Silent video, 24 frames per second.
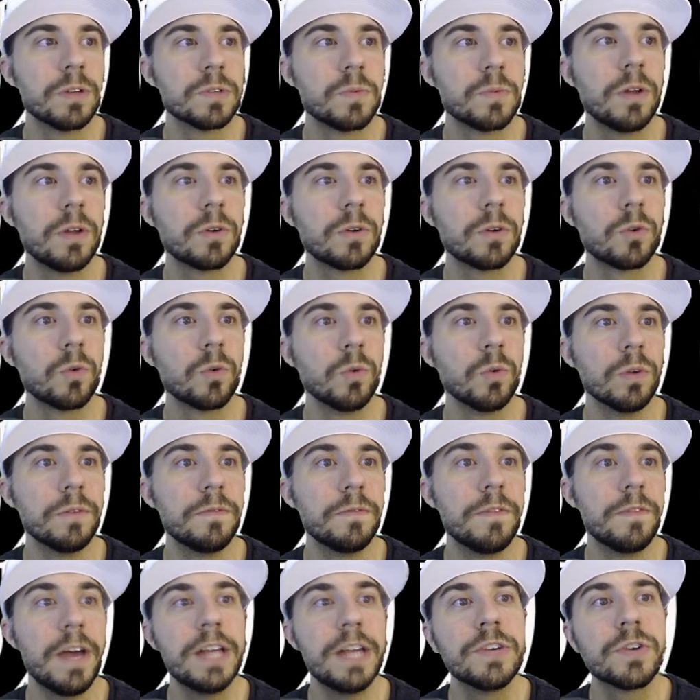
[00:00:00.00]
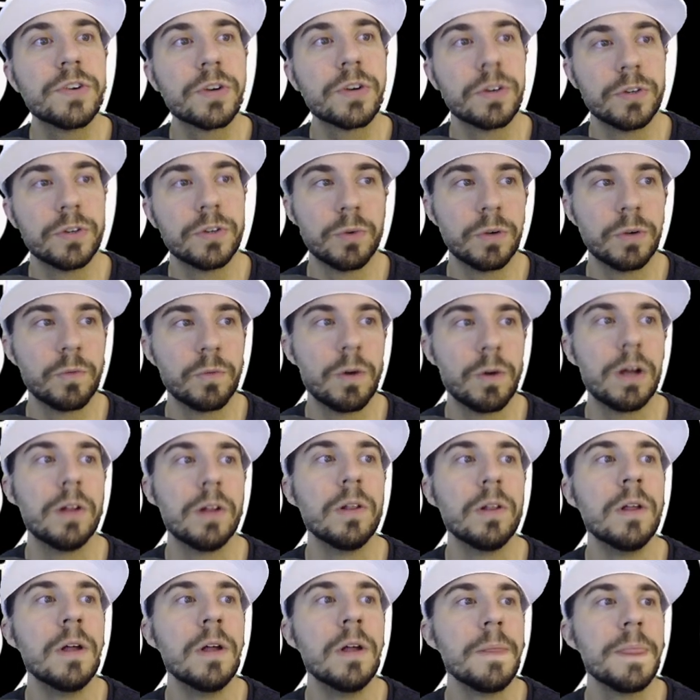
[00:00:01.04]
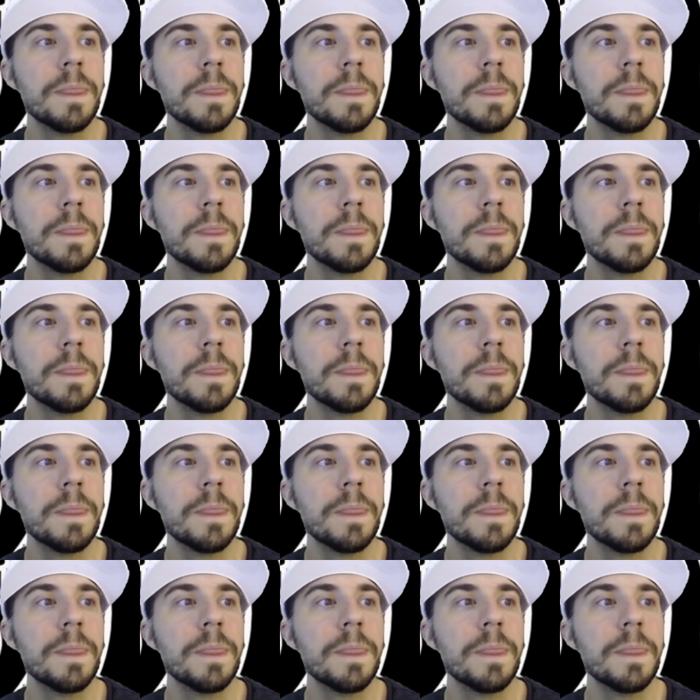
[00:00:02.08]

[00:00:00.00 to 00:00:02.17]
as well. Gruul Adventure doing well.